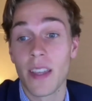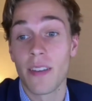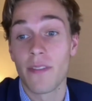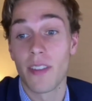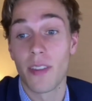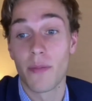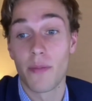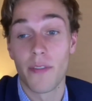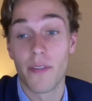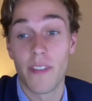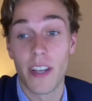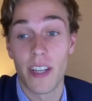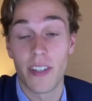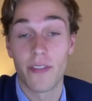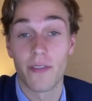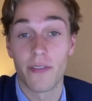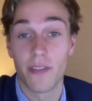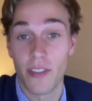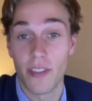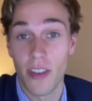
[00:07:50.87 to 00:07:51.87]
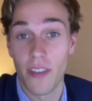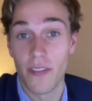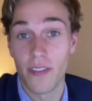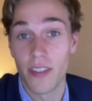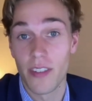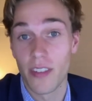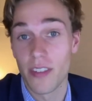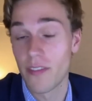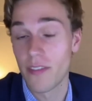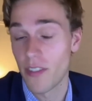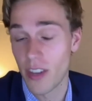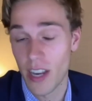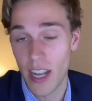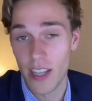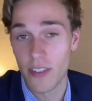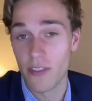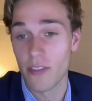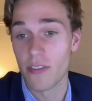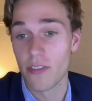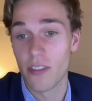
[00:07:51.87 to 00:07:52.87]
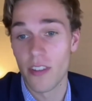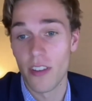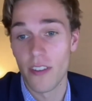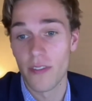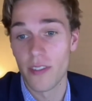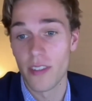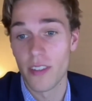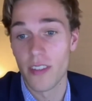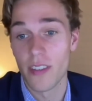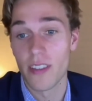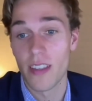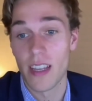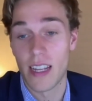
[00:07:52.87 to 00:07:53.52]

for the professional services, financial services